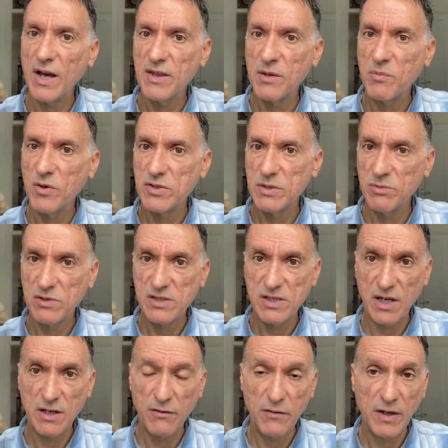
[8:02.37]
other possible
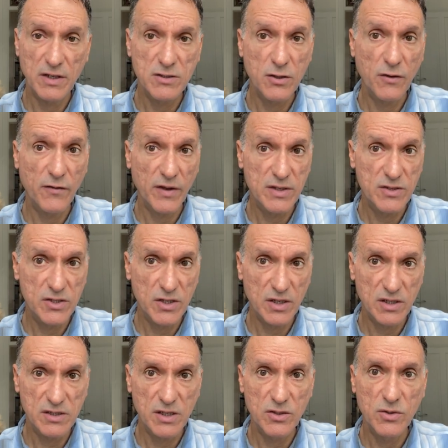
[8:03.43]
side effects of
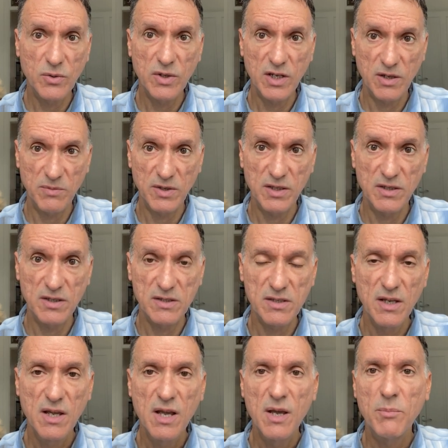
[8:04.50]
SGLT2 inhibitors,
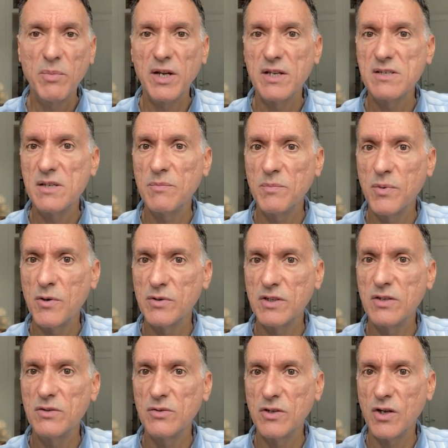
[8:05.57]
but it's
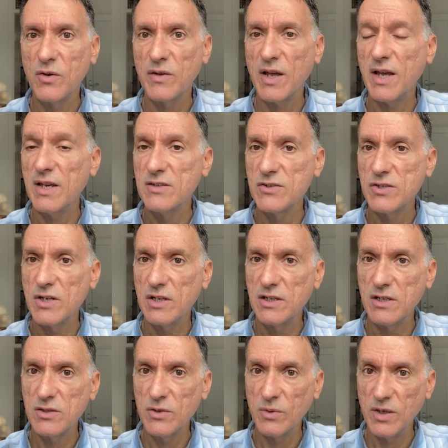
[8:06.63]
important to know that
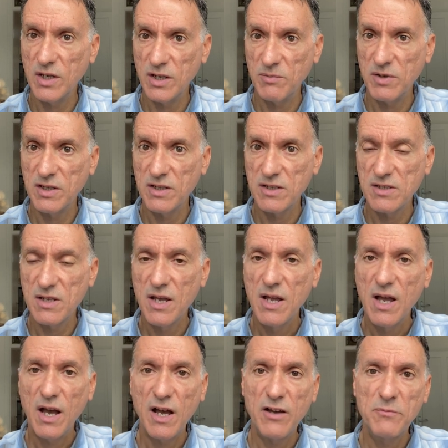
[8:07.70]
SGLT2 inhibitors
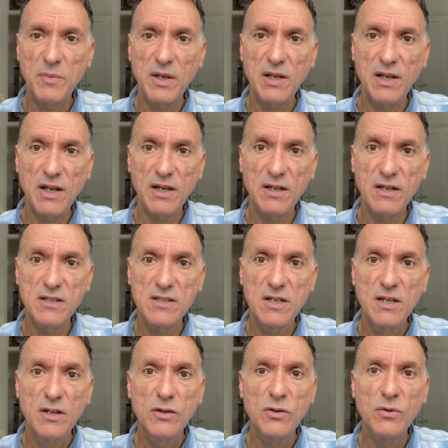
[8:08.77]
have been linked
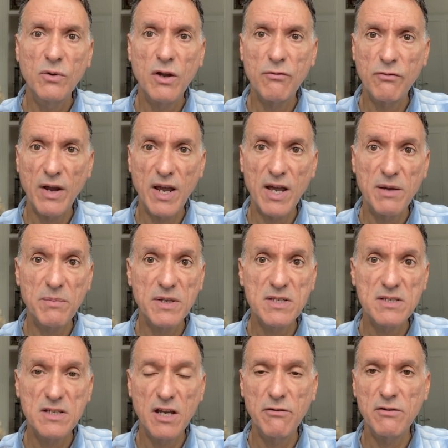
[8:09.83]
to a rare but
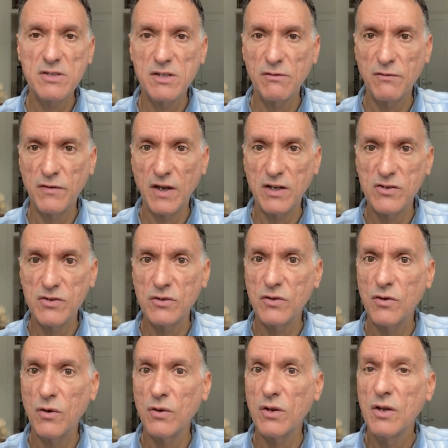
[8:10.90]
serious infection
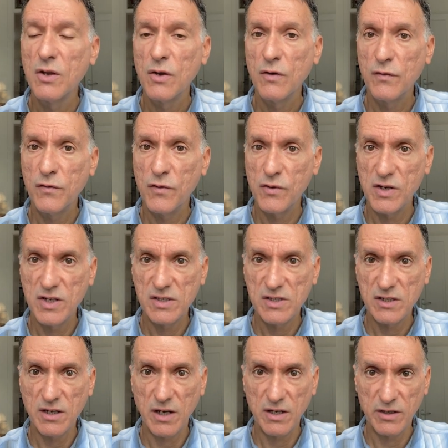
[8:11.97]
called Fournier's
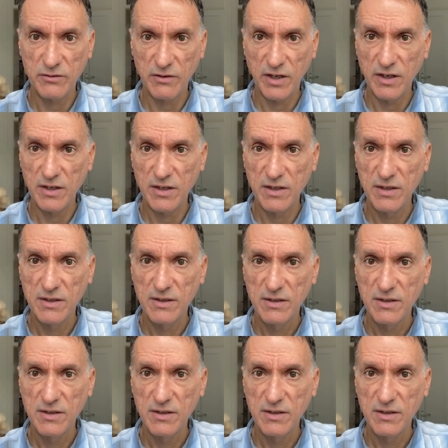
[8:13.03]
gangrene.